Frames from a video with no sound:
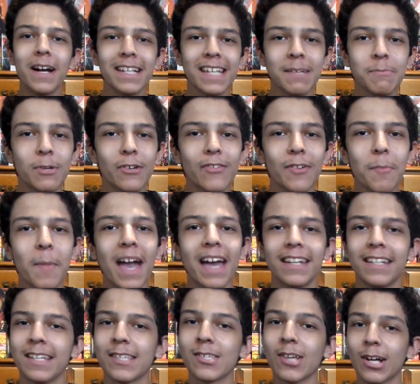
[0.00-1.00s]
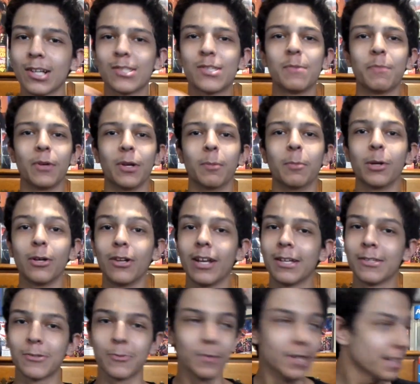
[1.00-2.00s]
Monday Movie Madness on Superior
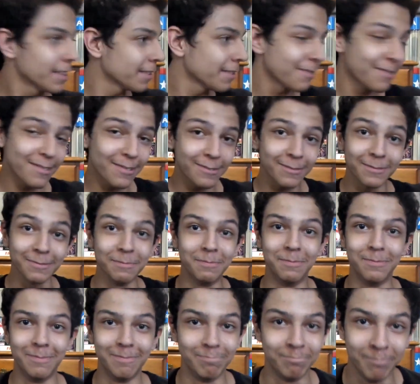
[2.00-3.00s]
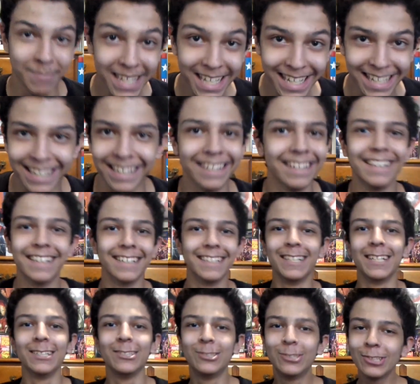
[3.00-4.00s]
Brodowns with me,
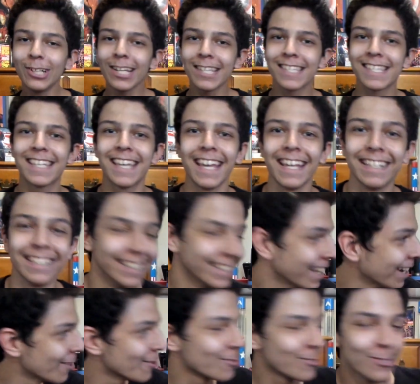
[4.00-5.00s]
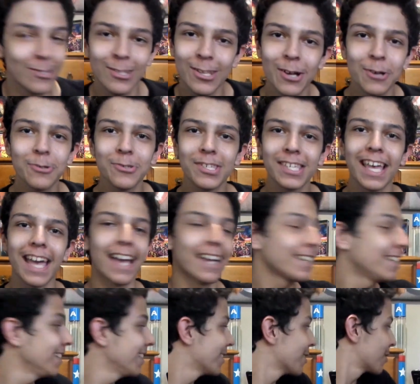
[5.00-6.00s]
just Cayden. There is no
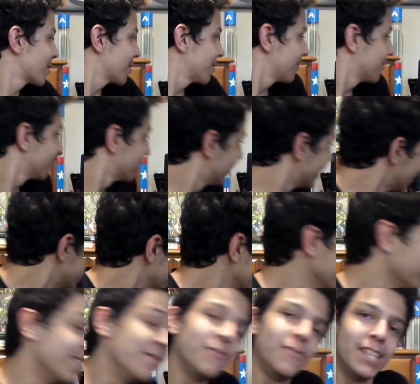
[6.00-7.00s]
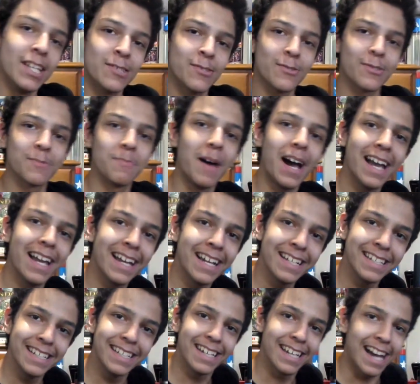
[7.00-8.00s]
Zach. This was my
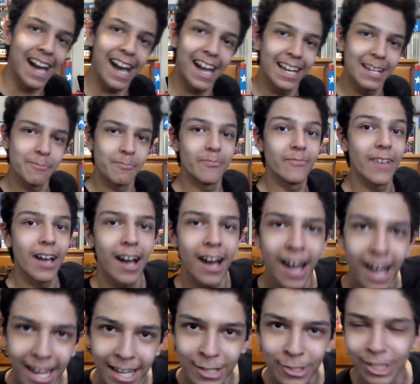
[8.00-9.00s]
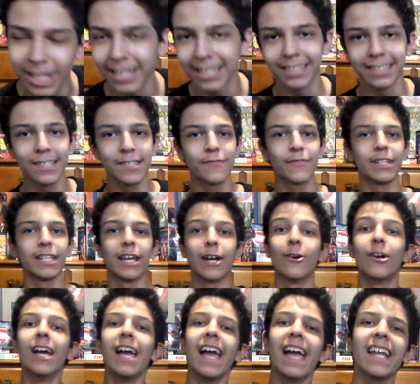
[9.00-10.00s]
idea. I'm hijacking this video.